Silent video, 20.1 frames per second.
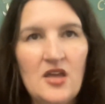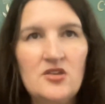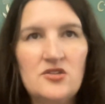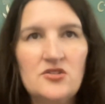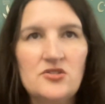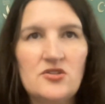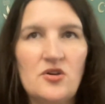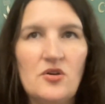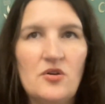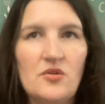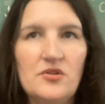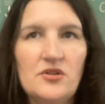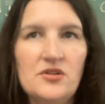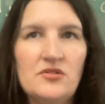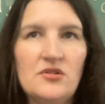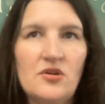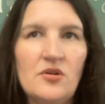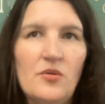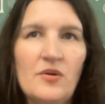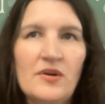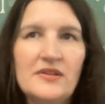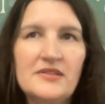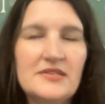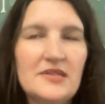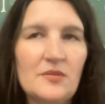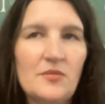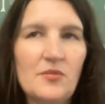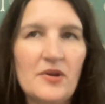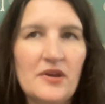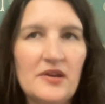So you don't want
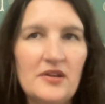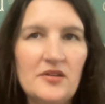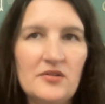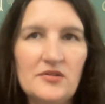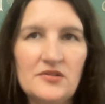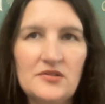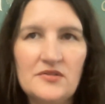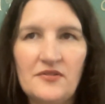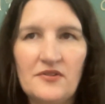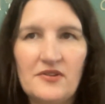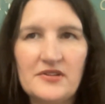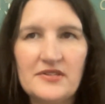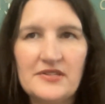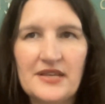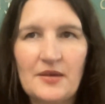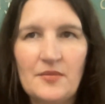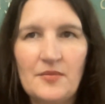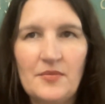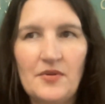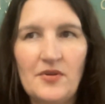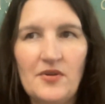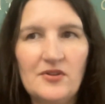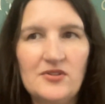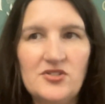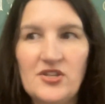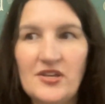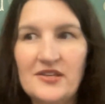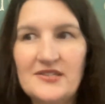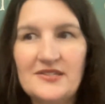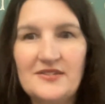someone who's, for example,
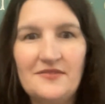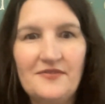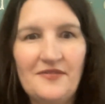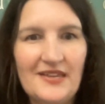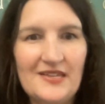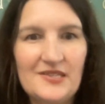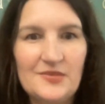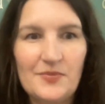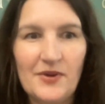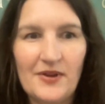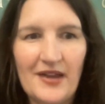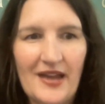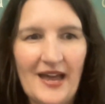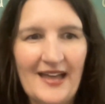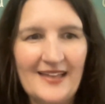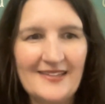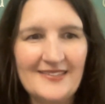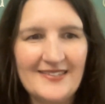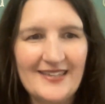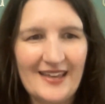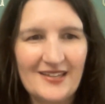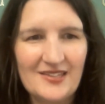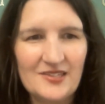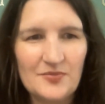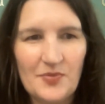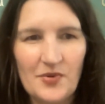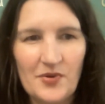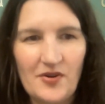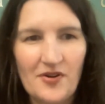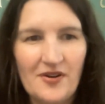just a Facebook ads
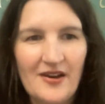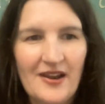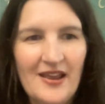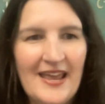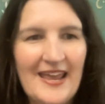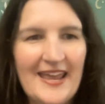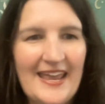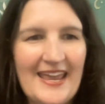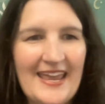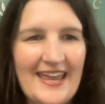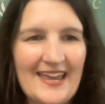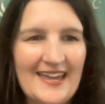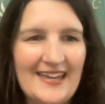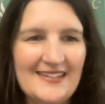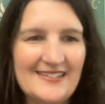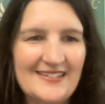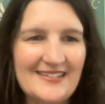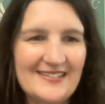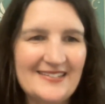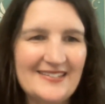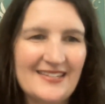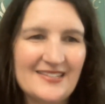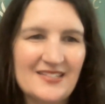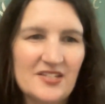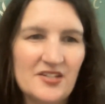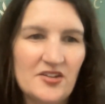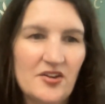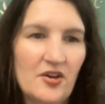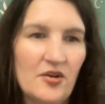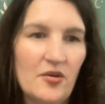expert and
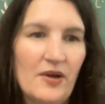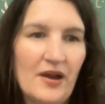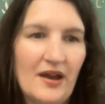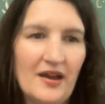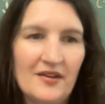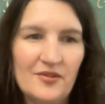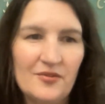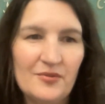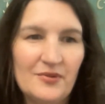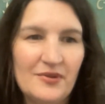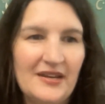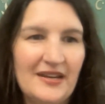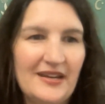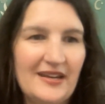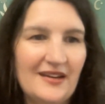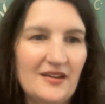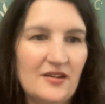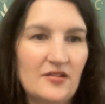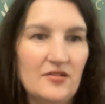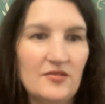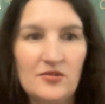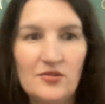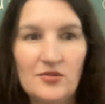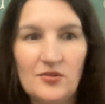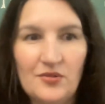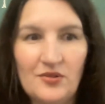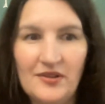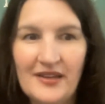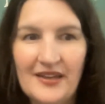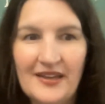doesn't know how to read
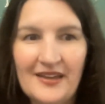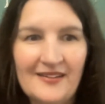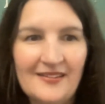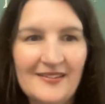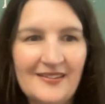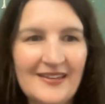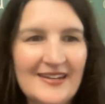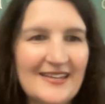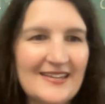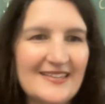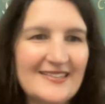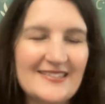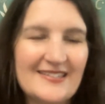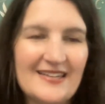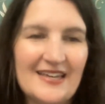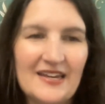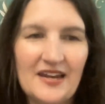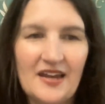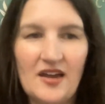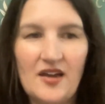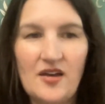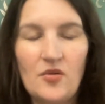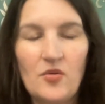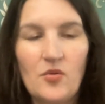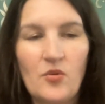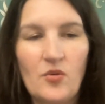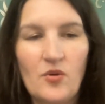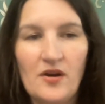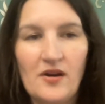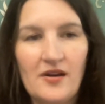Google Analytics data
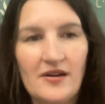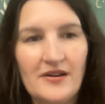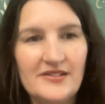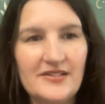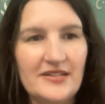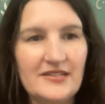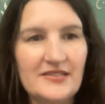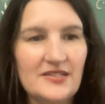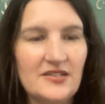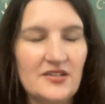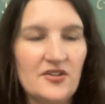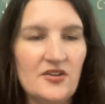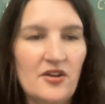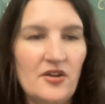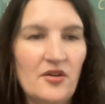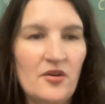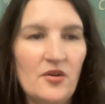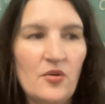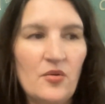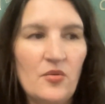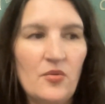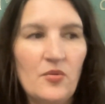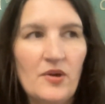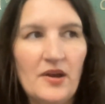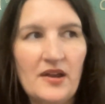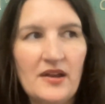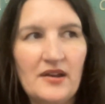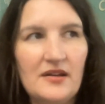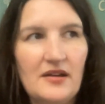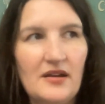or doesn't know
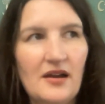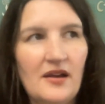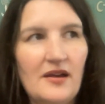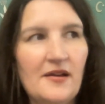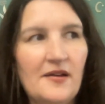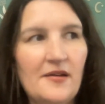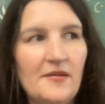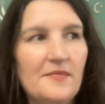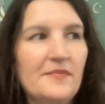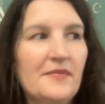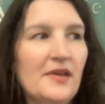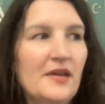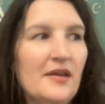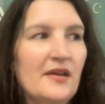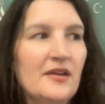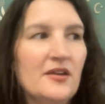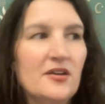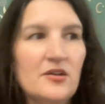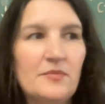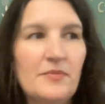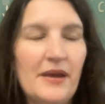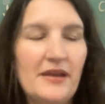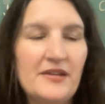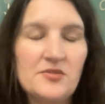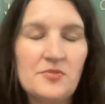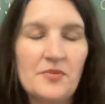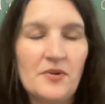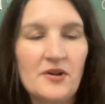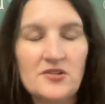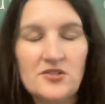what good
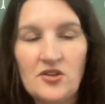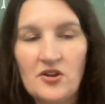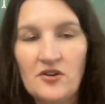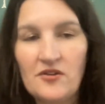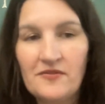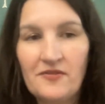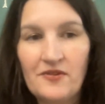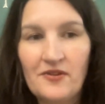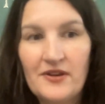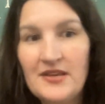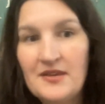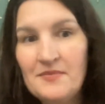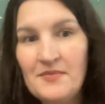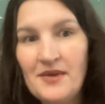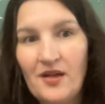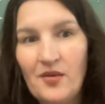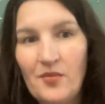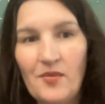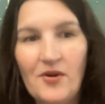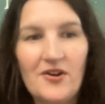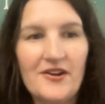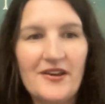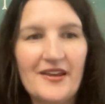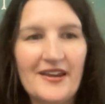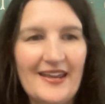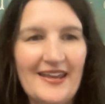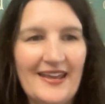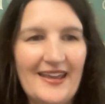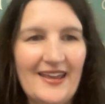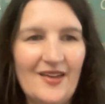benchmarks are for email
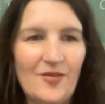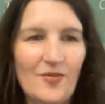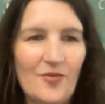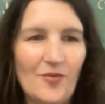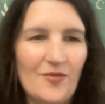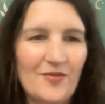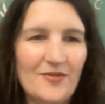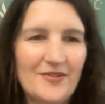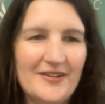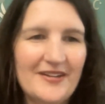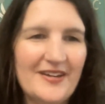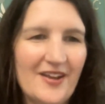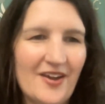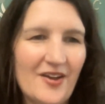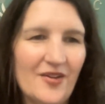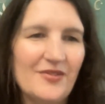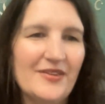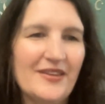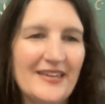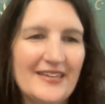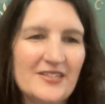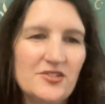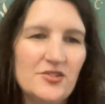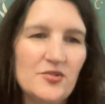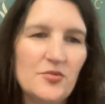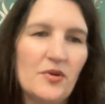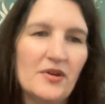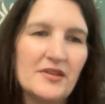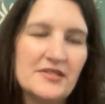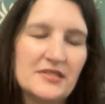marketing, or, like you
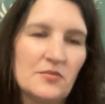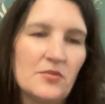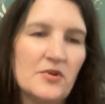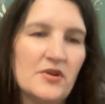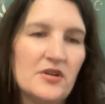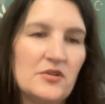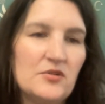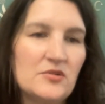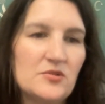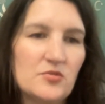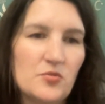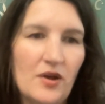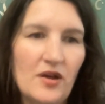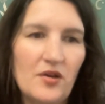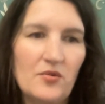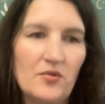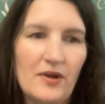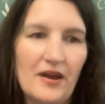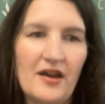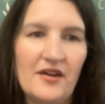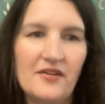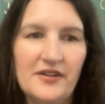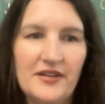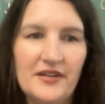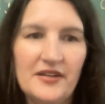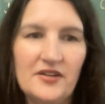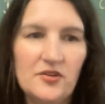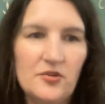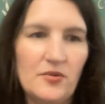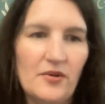want someone who's
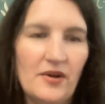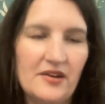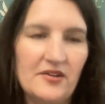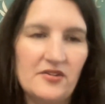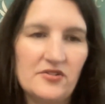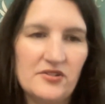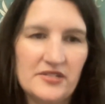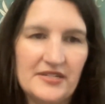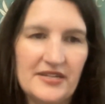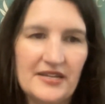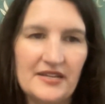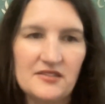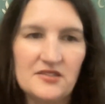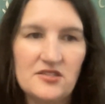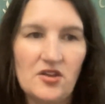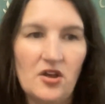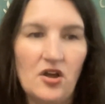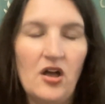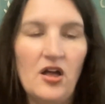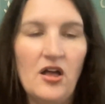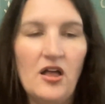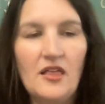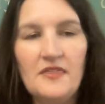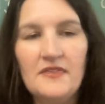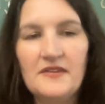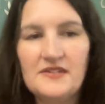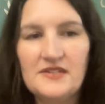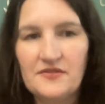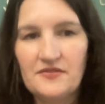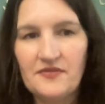well-rounded, who understands all
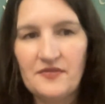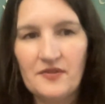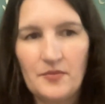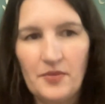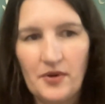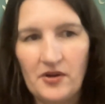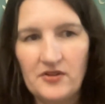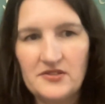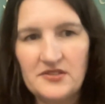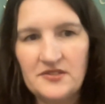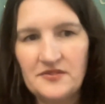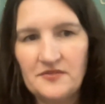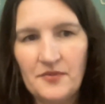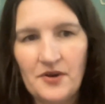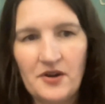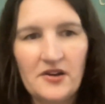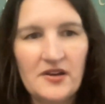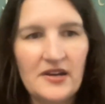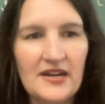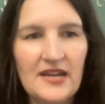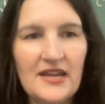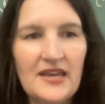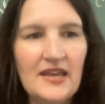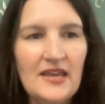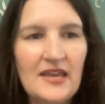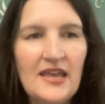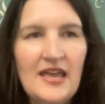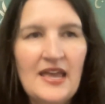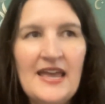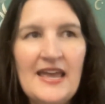the different parts of marketing
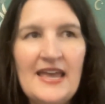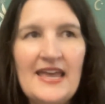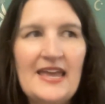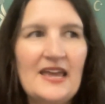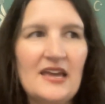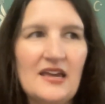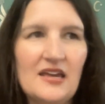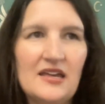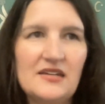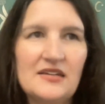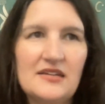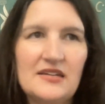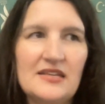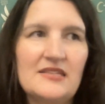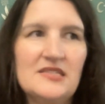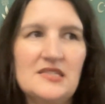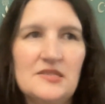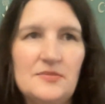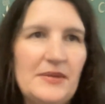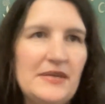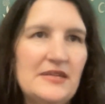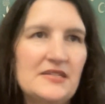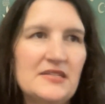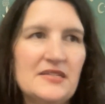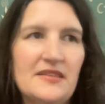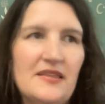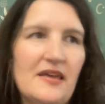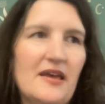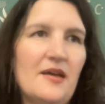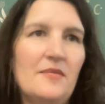and can speak to
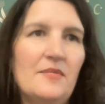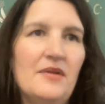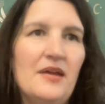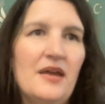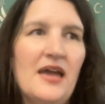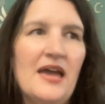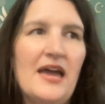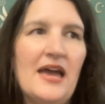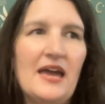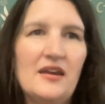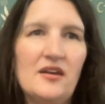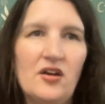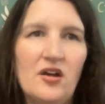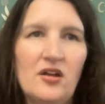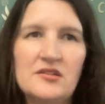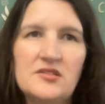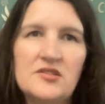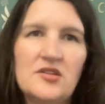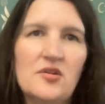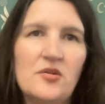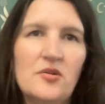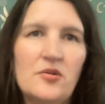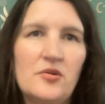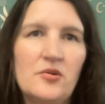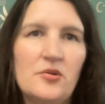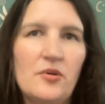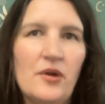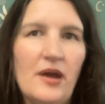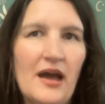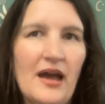them, and also
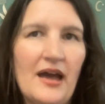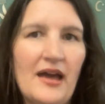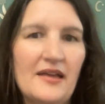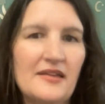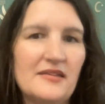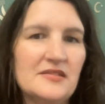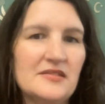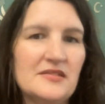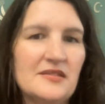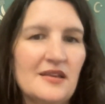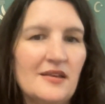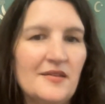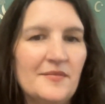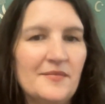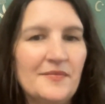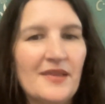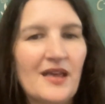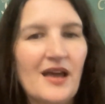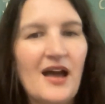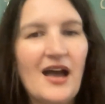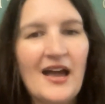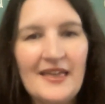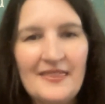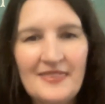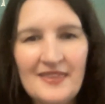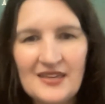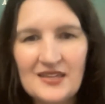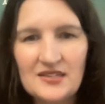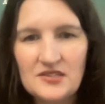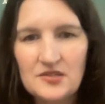who has, I
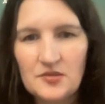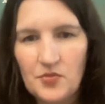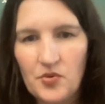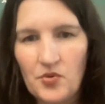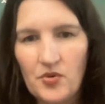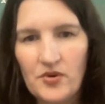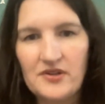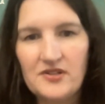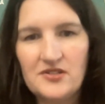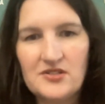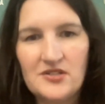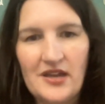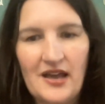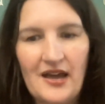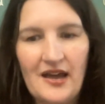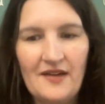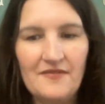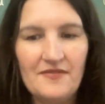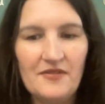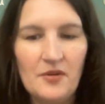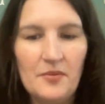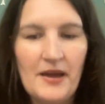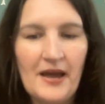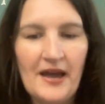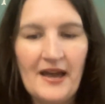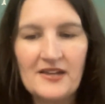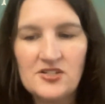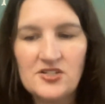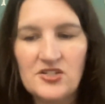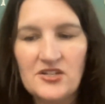think it's important to have a
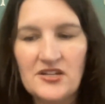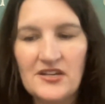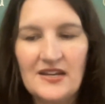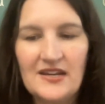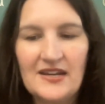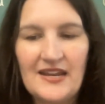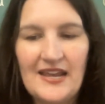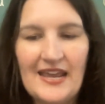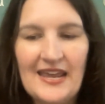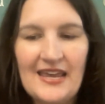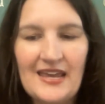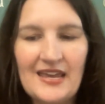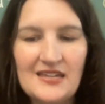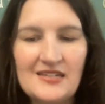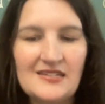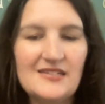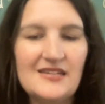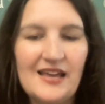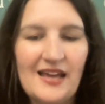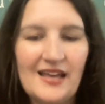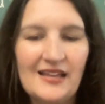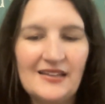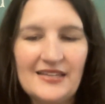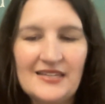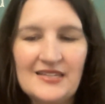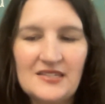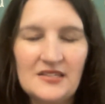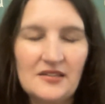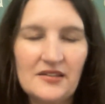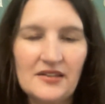passion and at
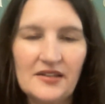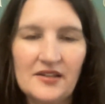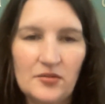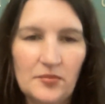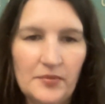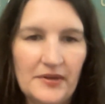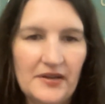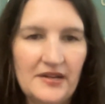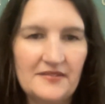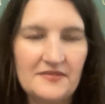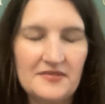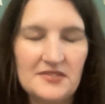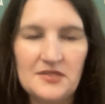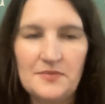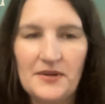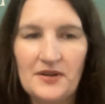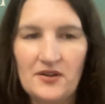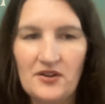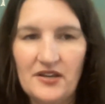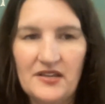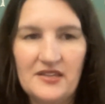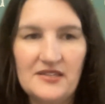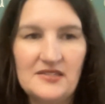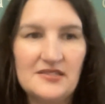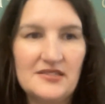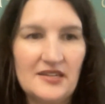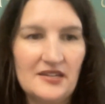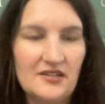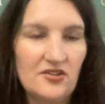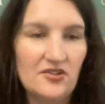least a little bit experience
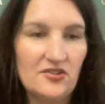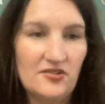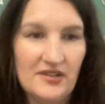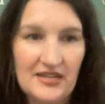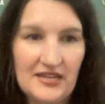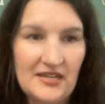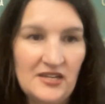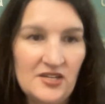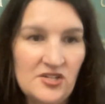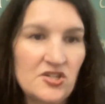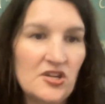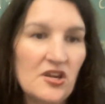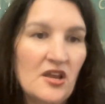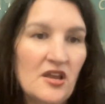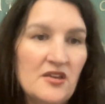in your niche.